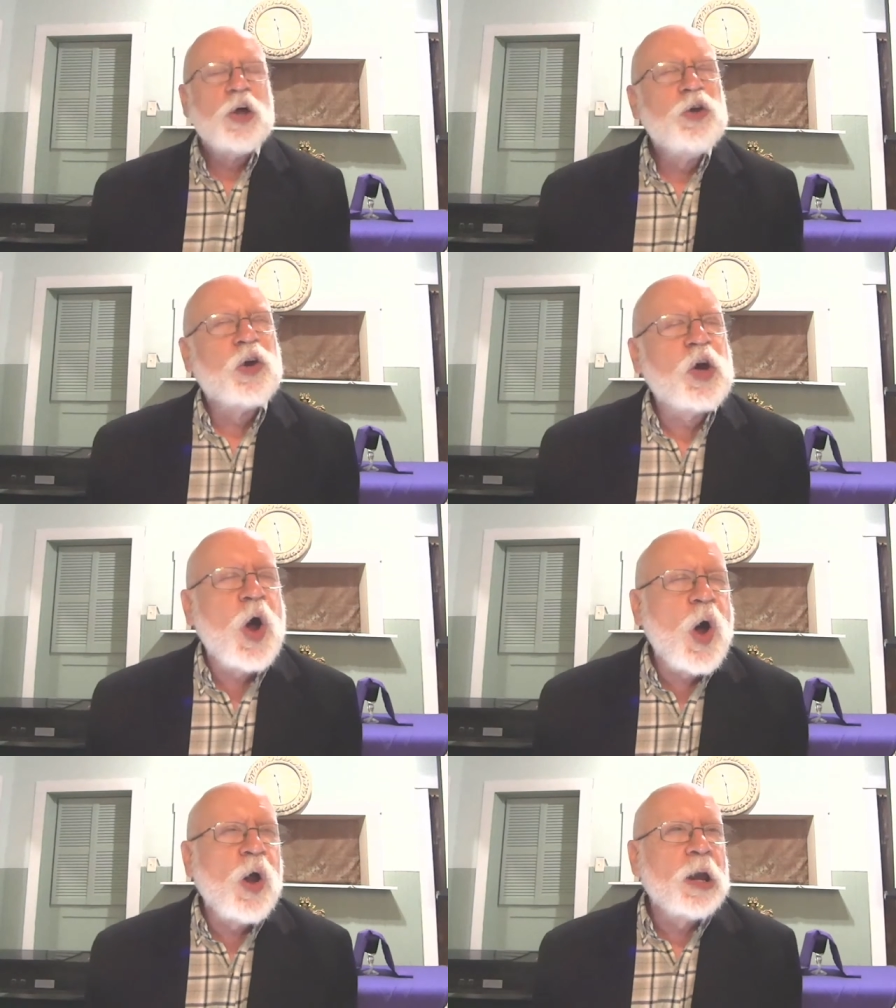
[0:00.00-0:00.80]
Your
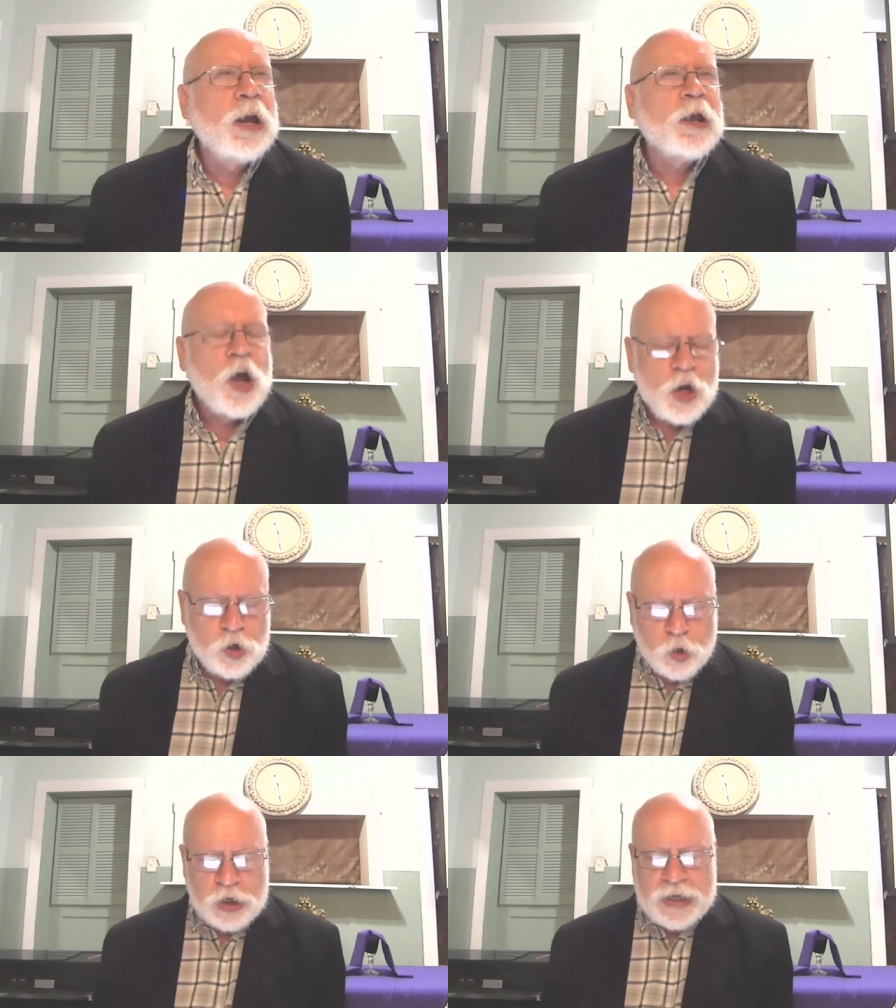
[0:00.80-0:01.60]
calling,
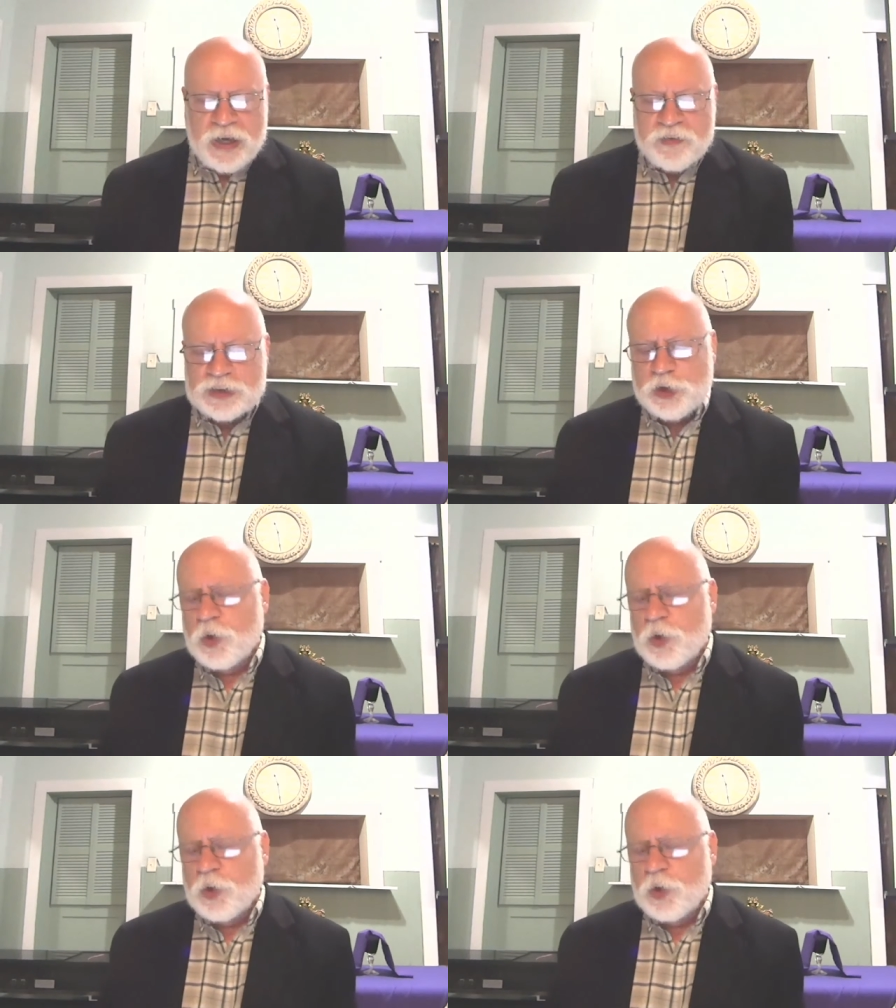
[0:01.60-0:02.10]
your gifts,